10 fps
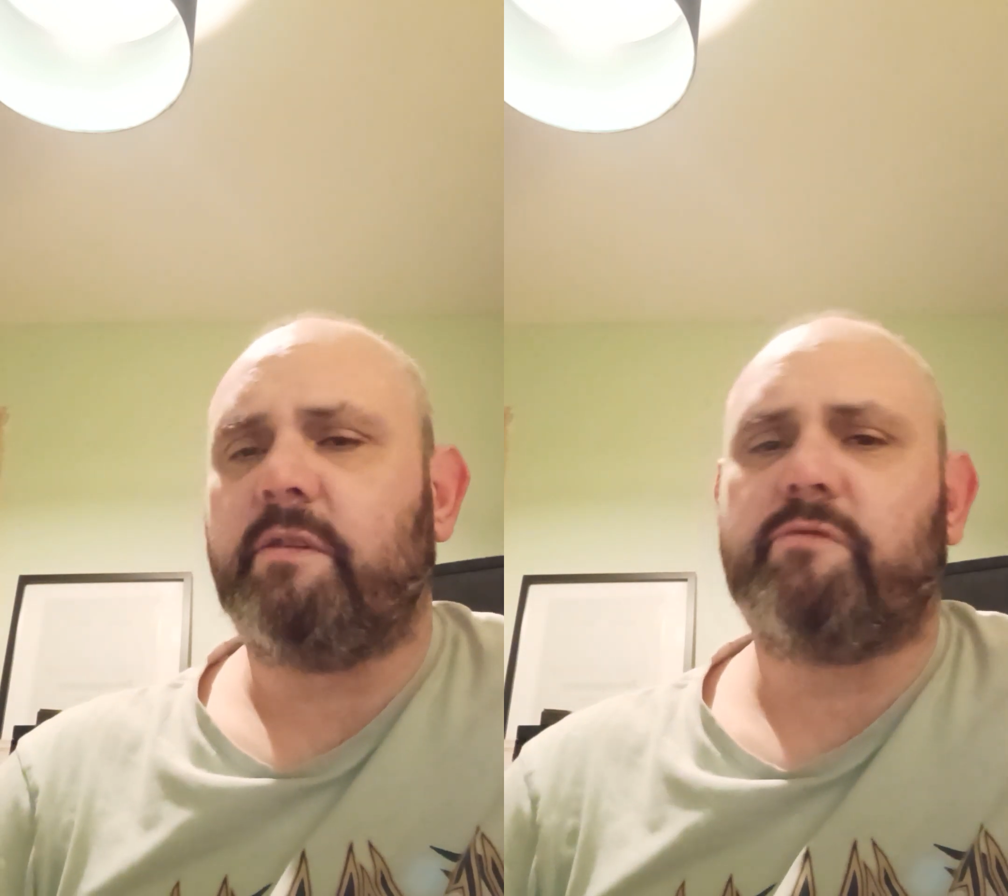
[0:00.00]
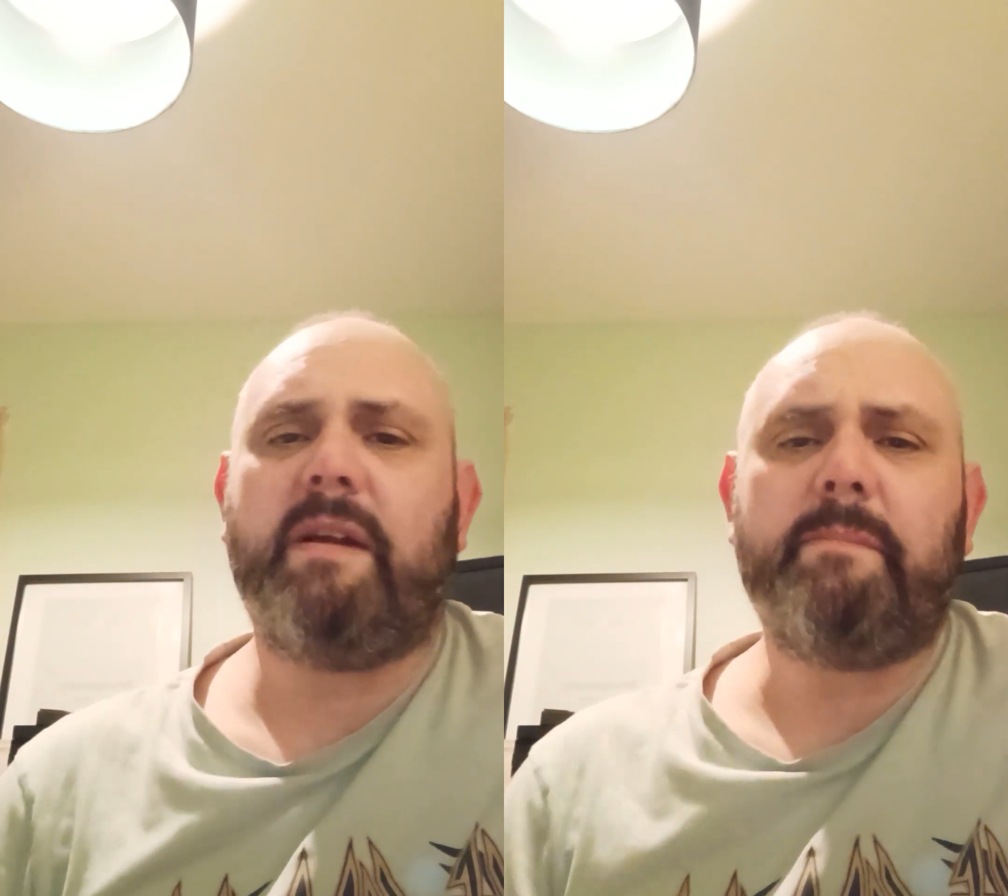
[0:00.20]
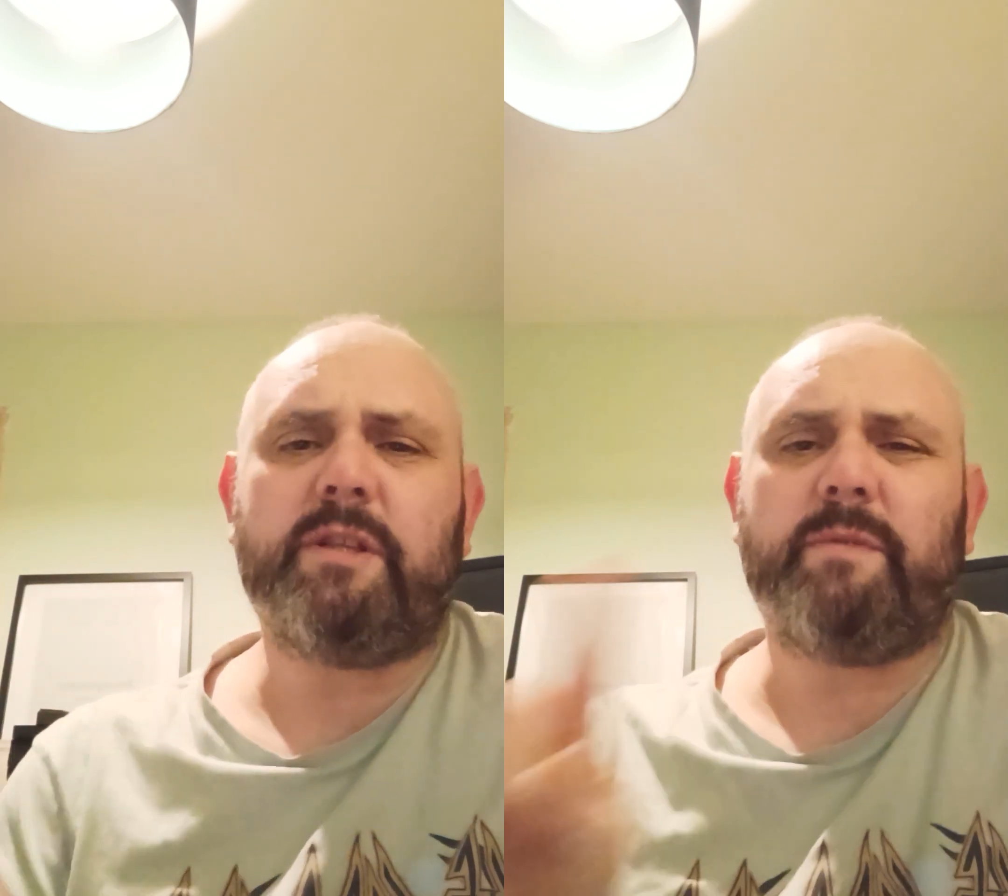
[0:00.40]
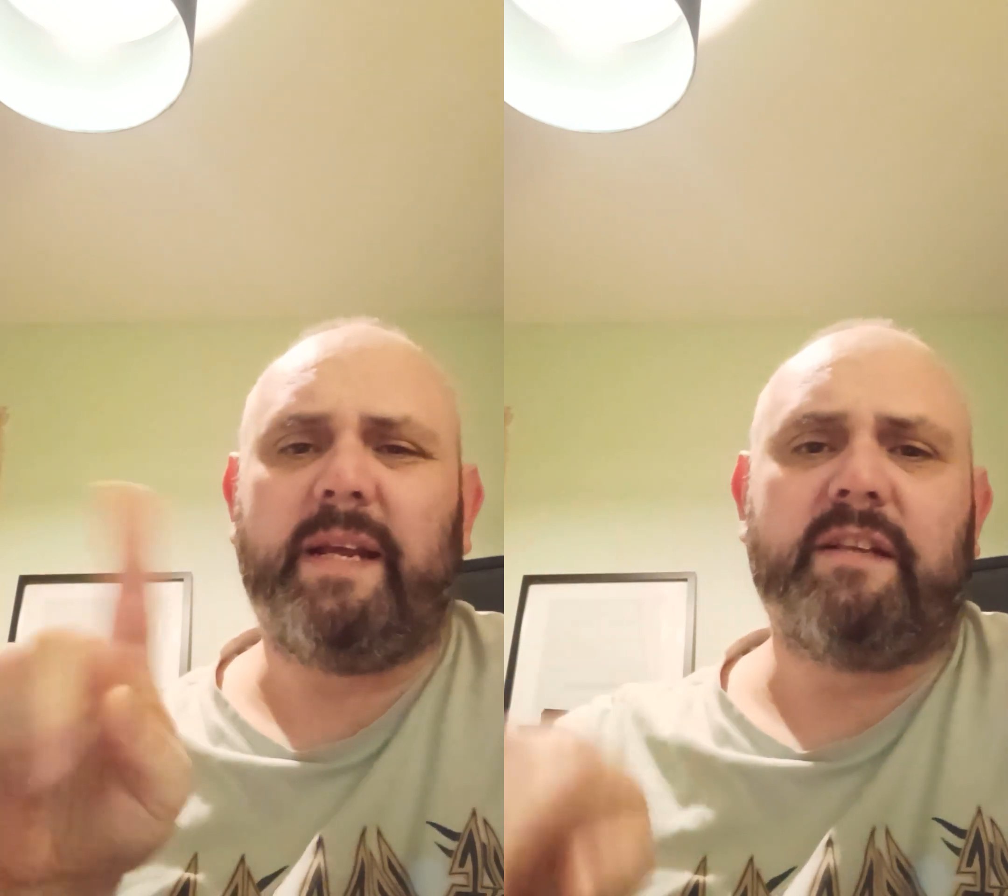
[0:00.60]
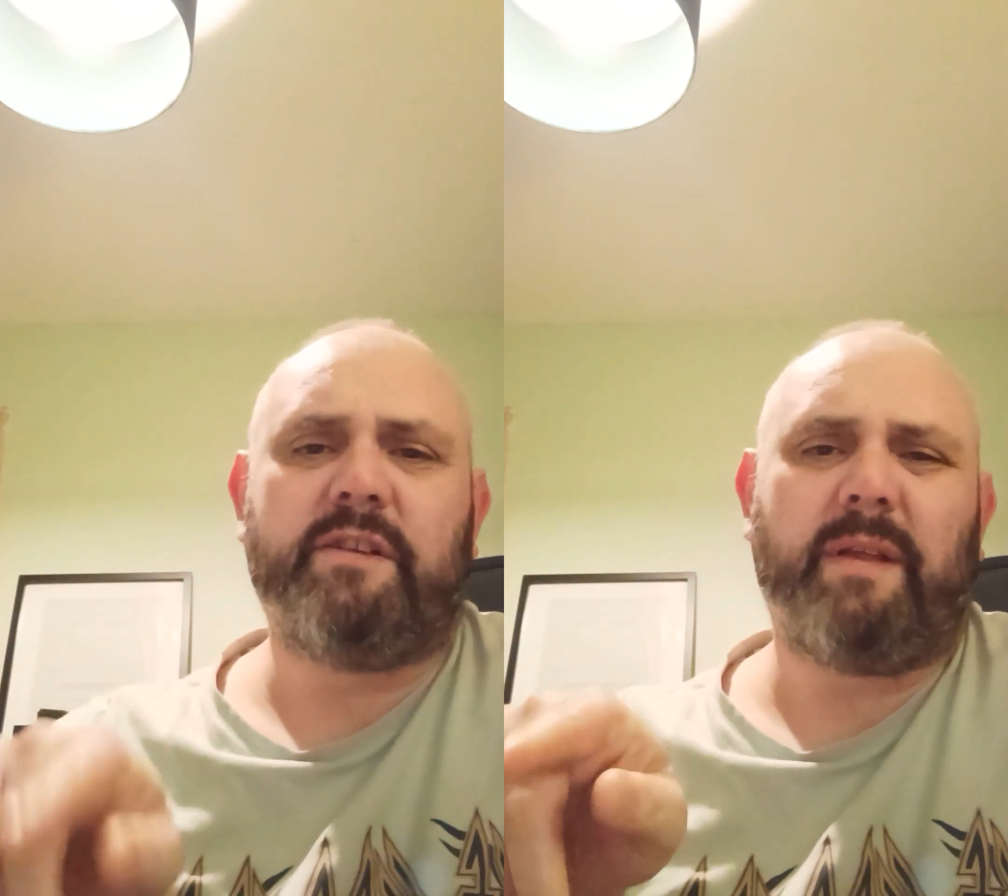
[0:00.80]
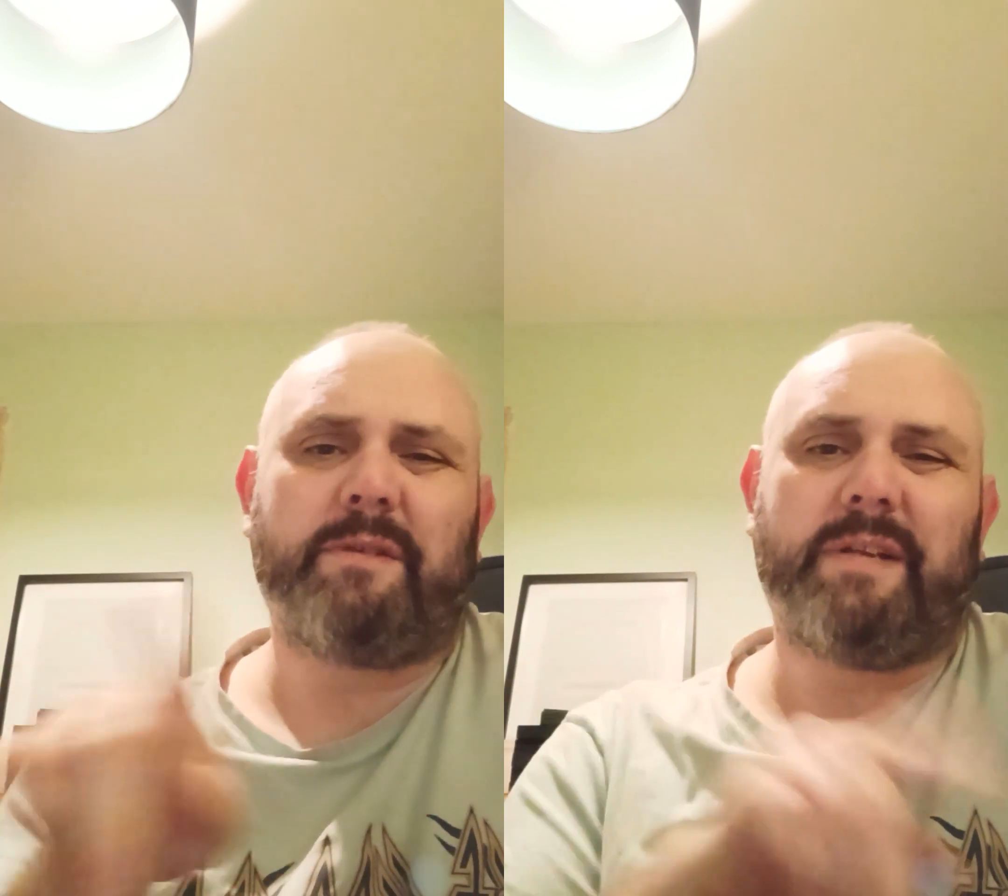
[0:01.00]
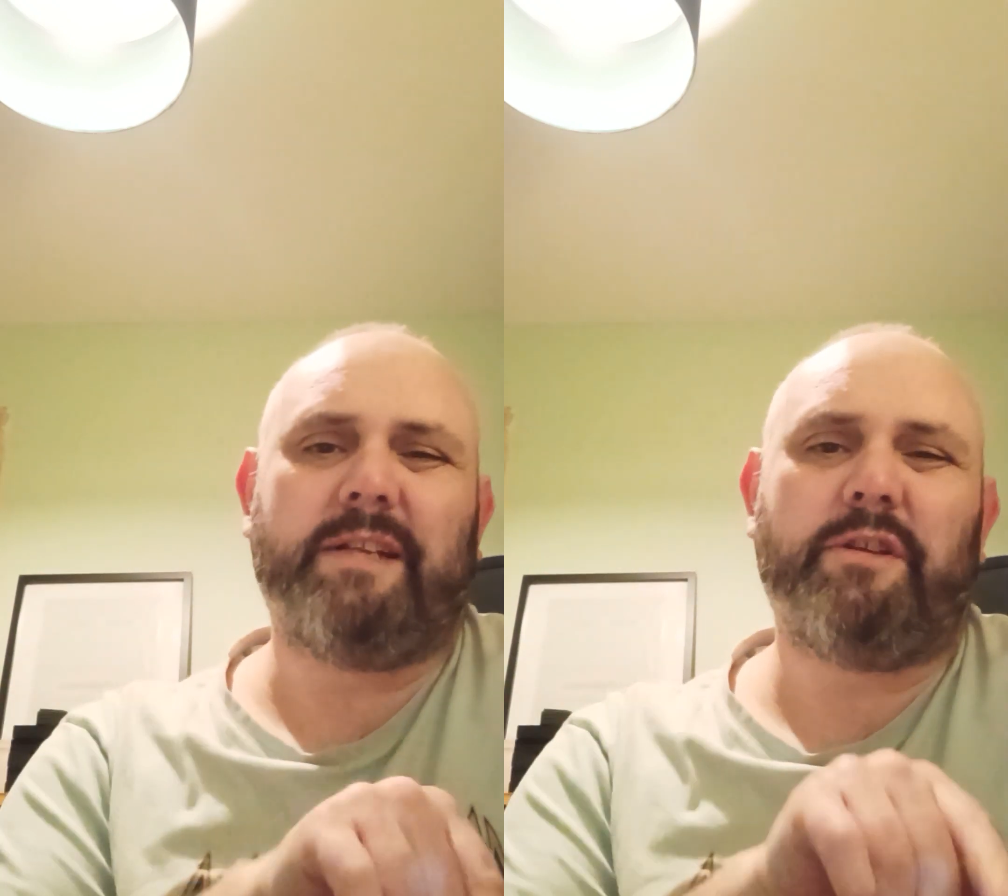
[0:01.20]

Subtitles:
So it was written between 2008